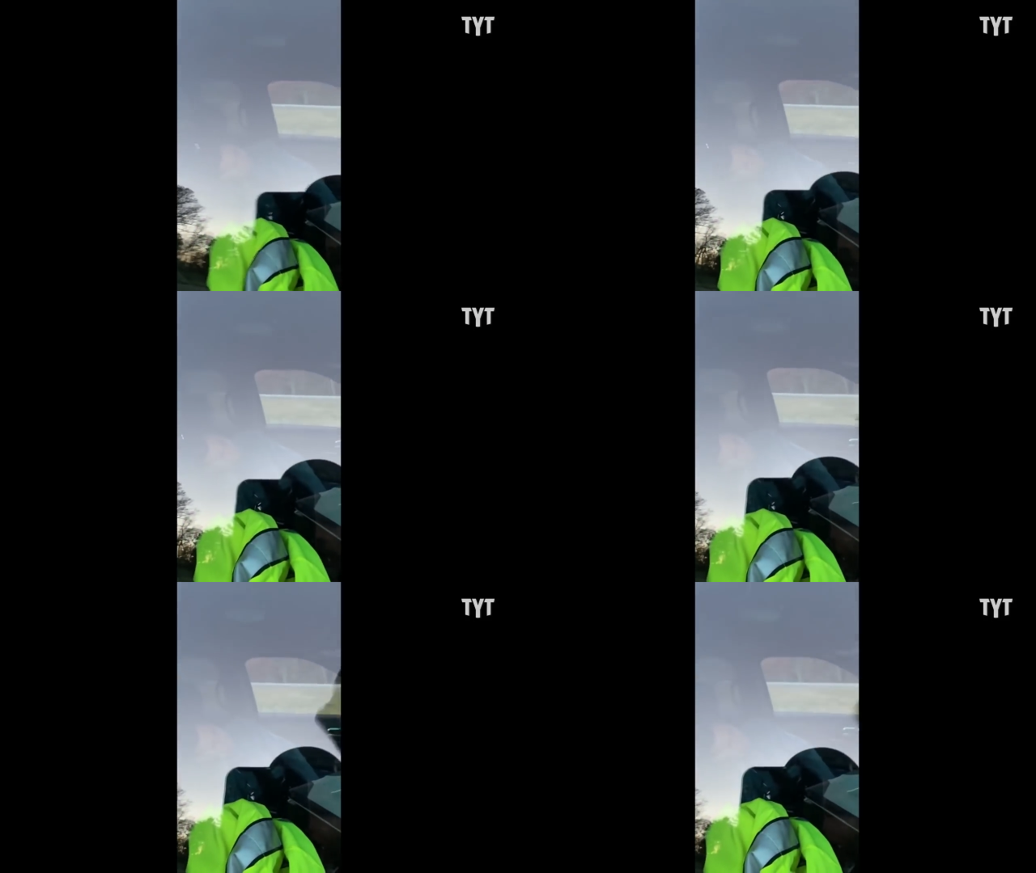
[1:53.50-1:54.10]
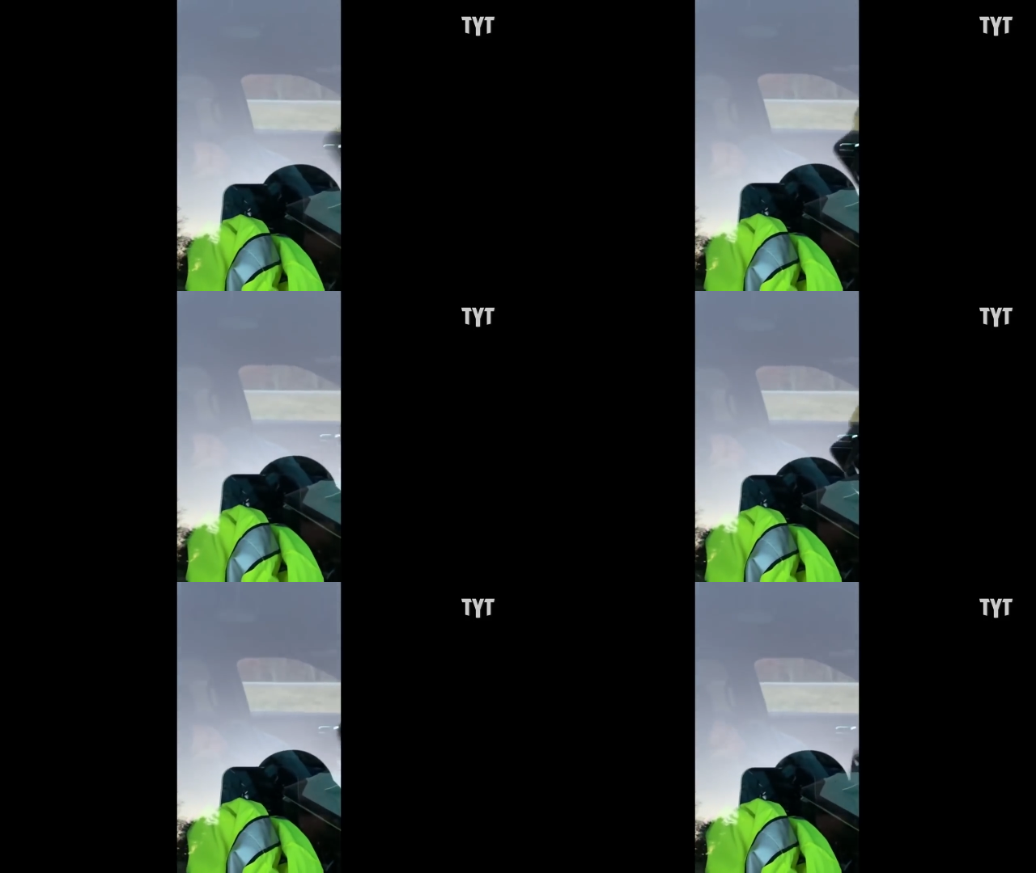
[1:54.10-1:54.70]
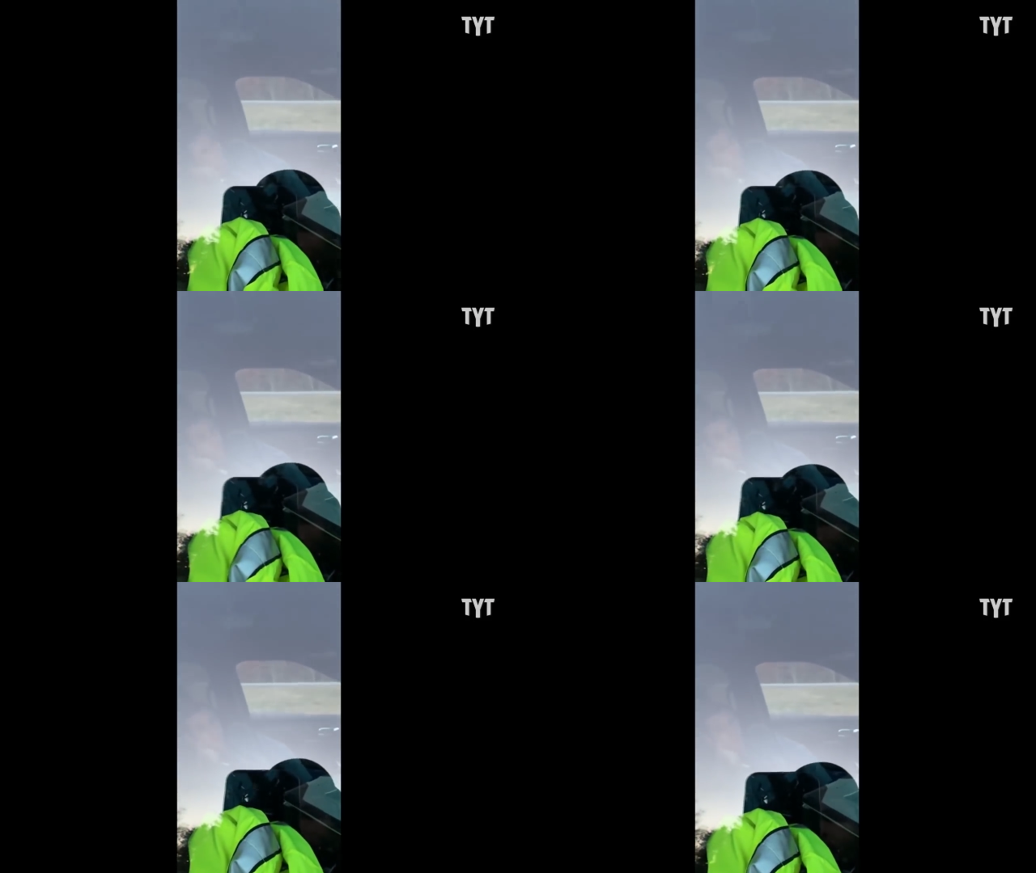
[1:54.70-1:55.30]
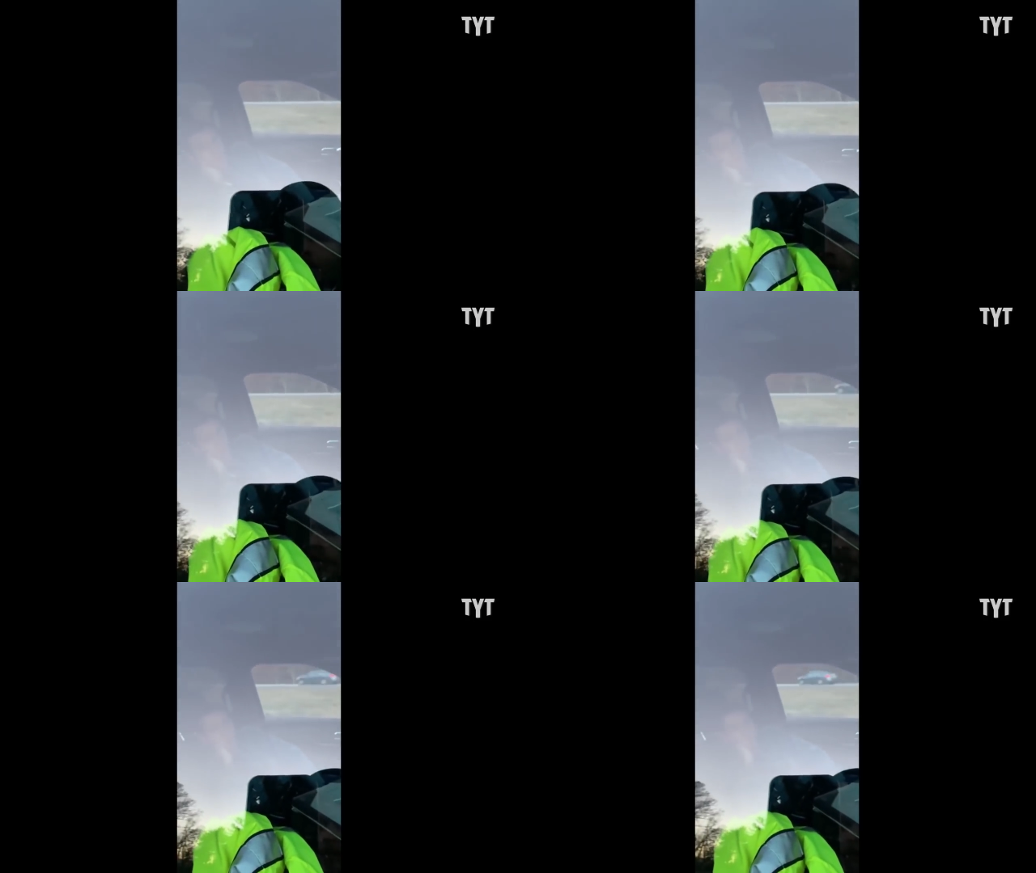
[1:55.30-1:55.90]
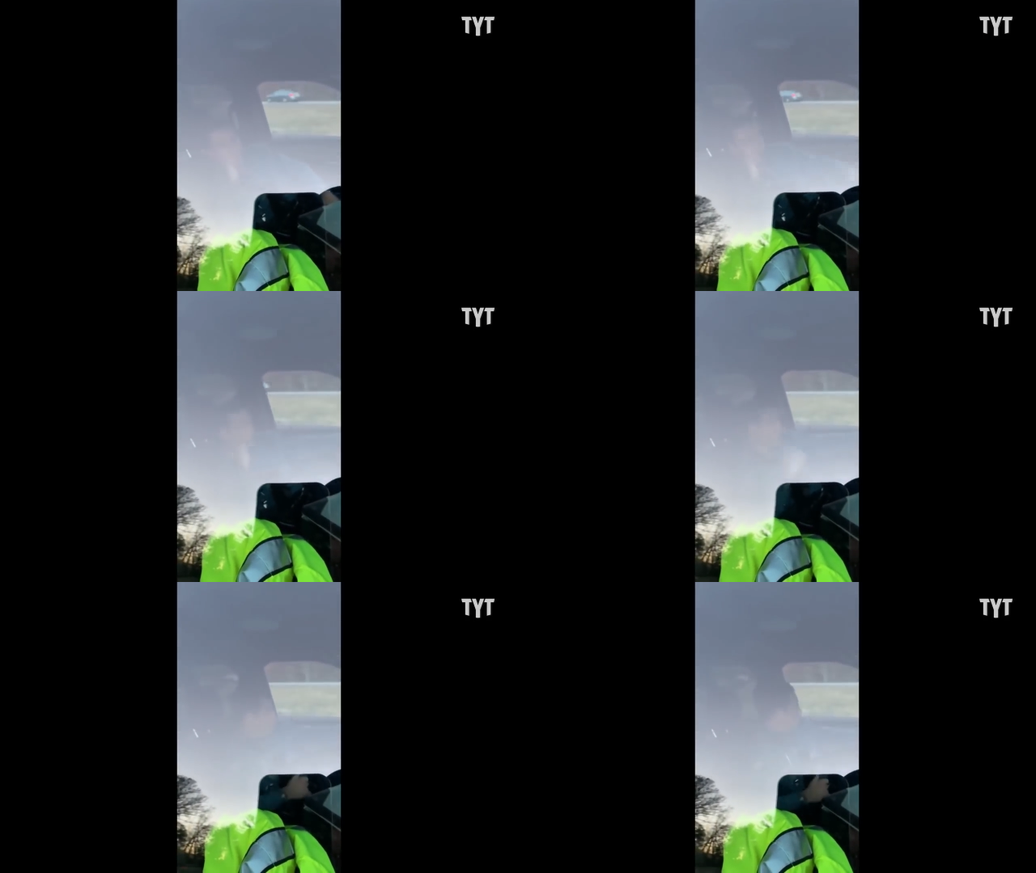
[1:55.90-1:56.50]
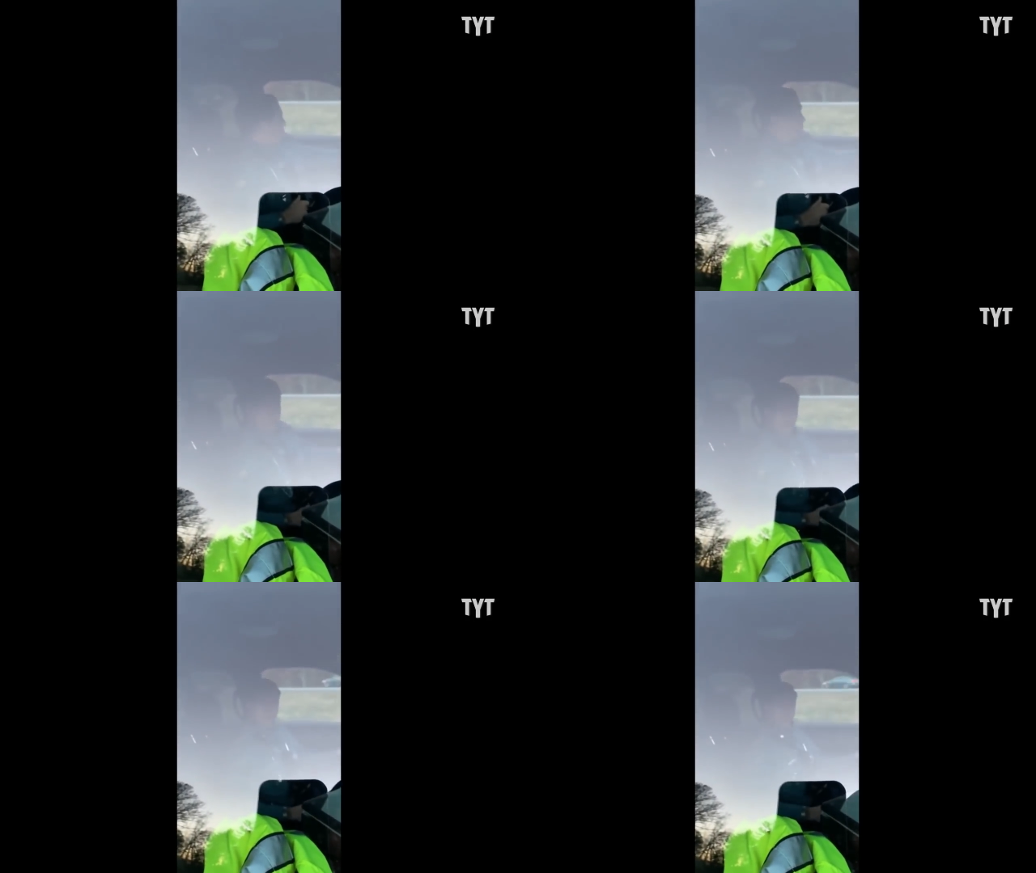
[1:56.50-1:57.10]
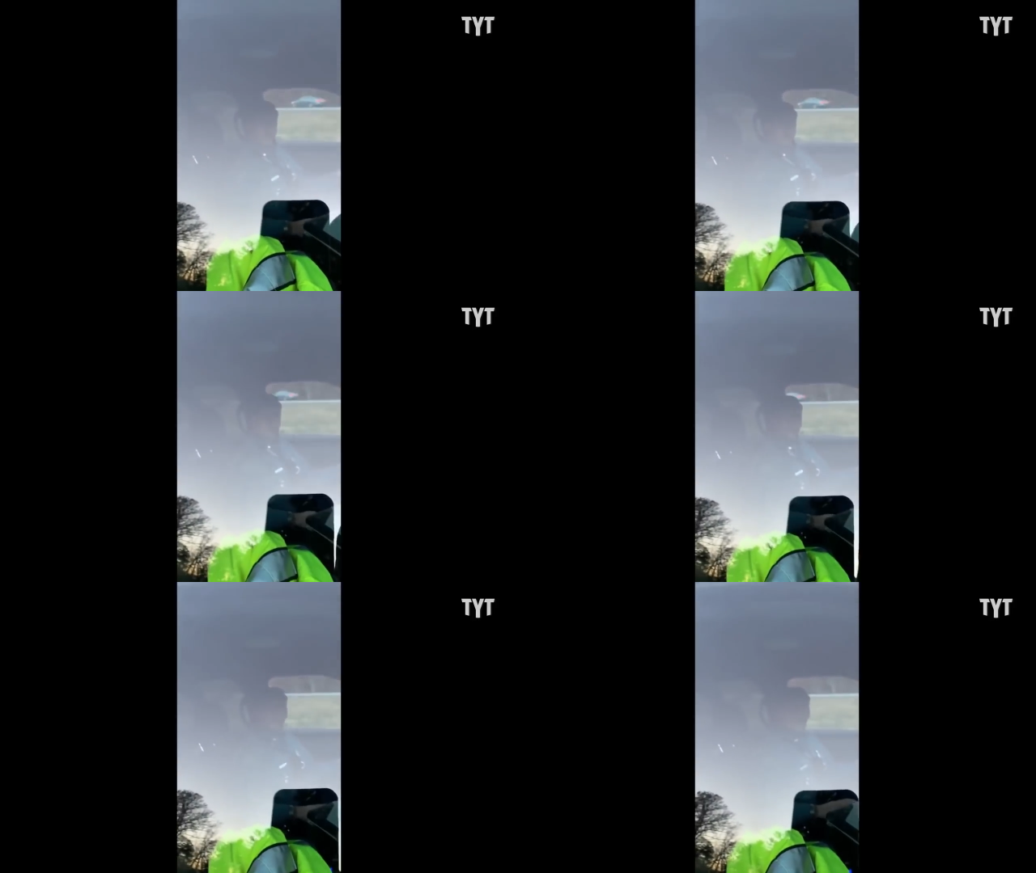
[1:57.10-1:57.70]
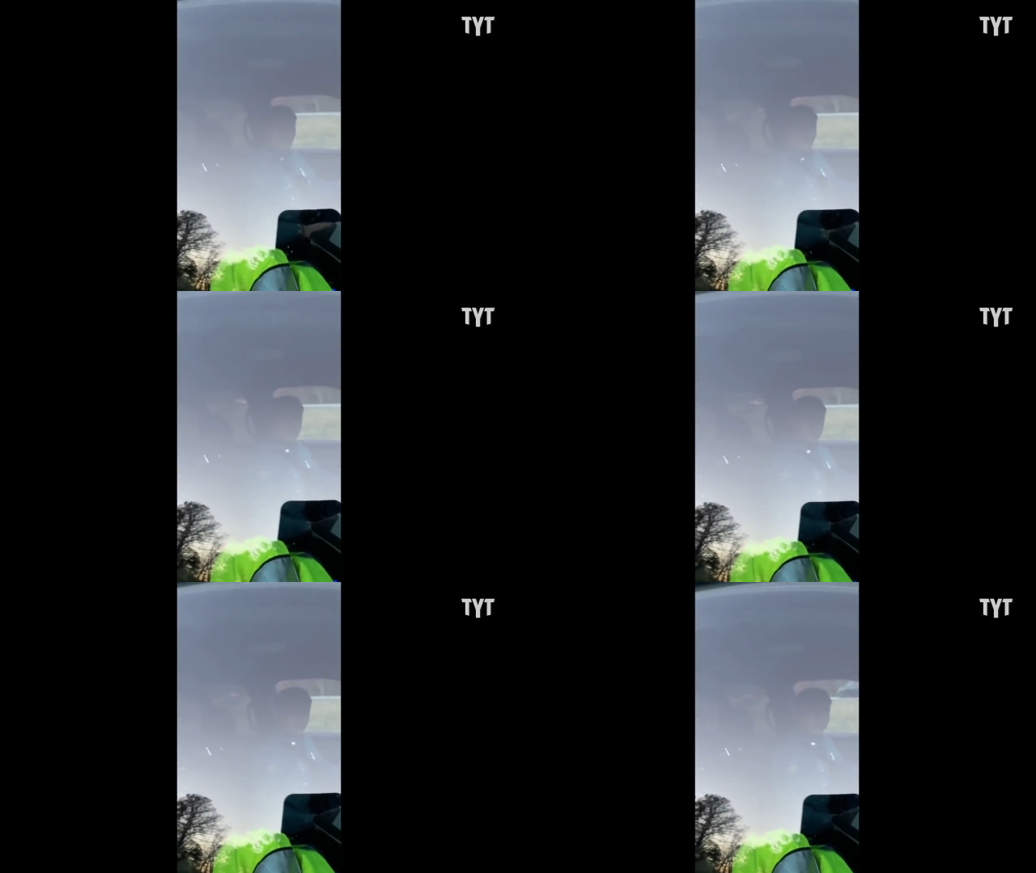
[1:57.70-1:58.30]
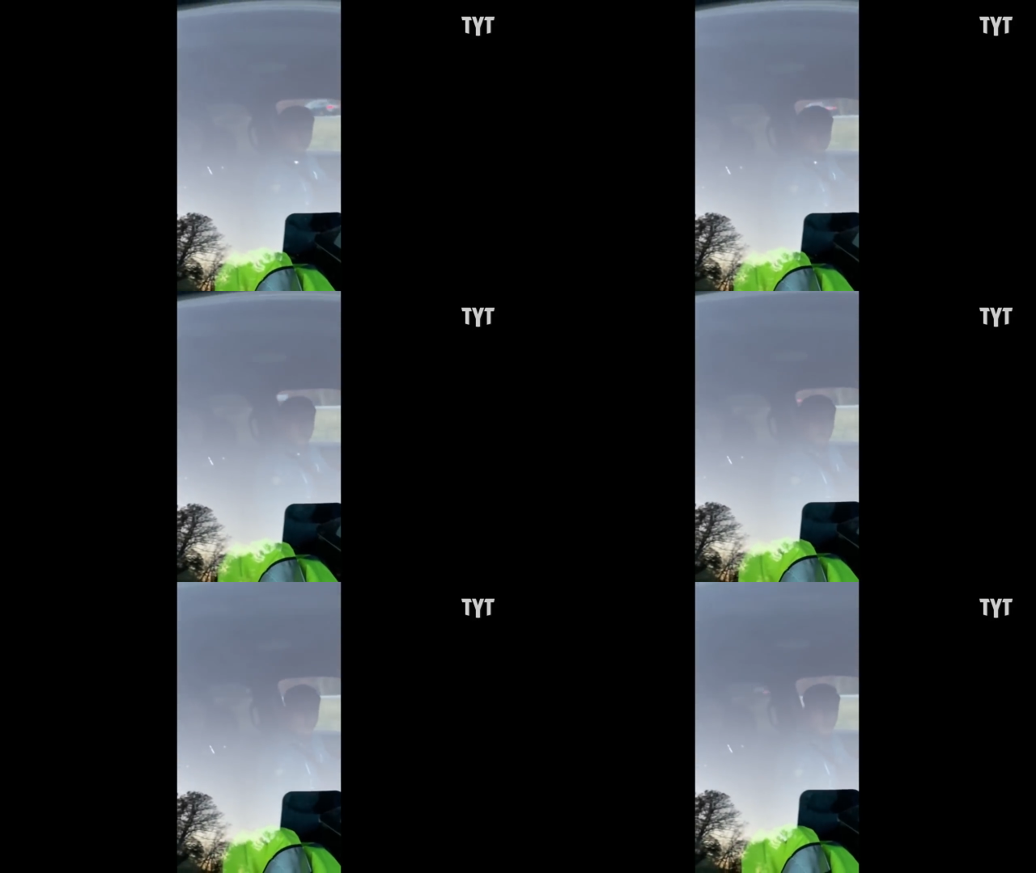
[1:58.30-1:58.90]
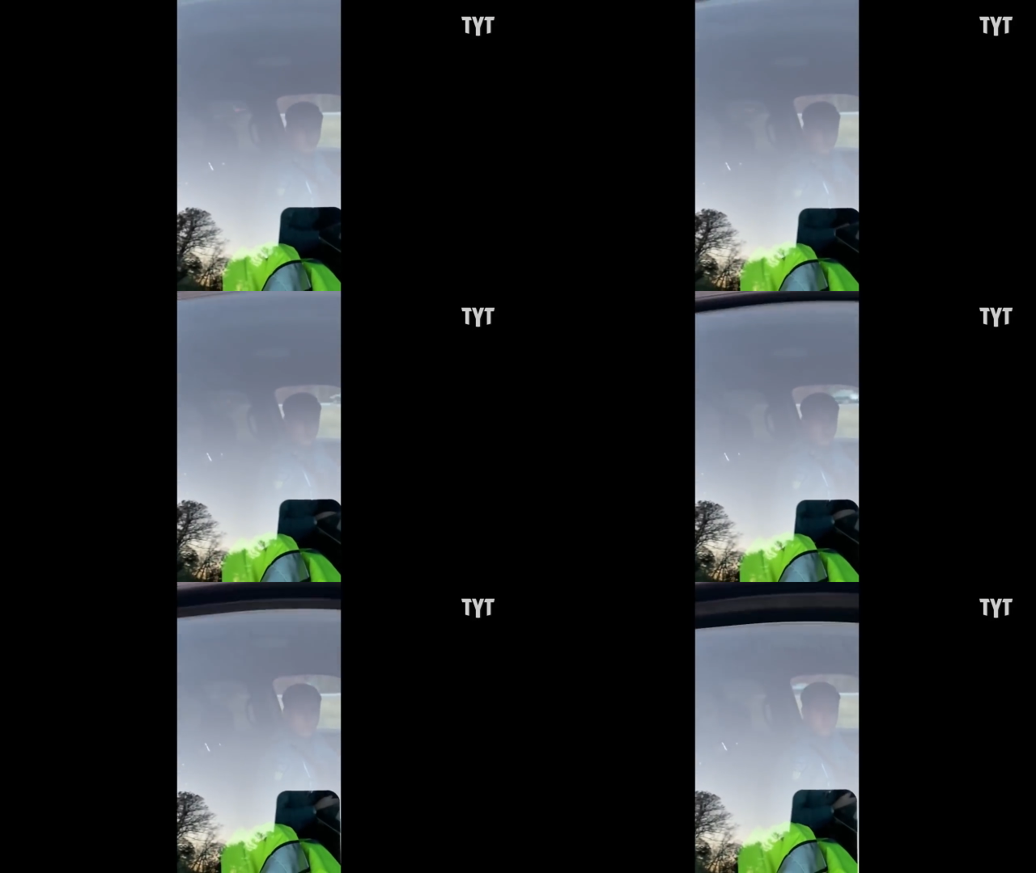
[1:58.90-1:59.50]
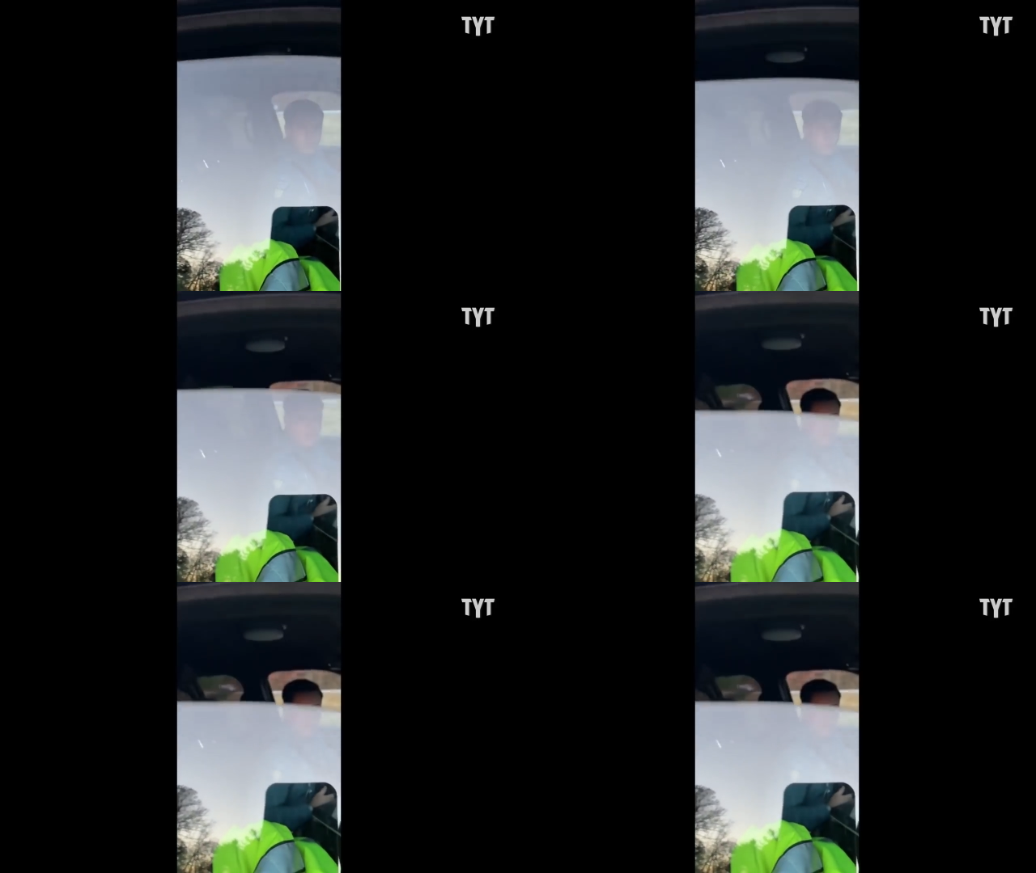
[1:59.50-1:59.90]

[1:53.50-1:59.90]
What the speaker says: (no speaker visible)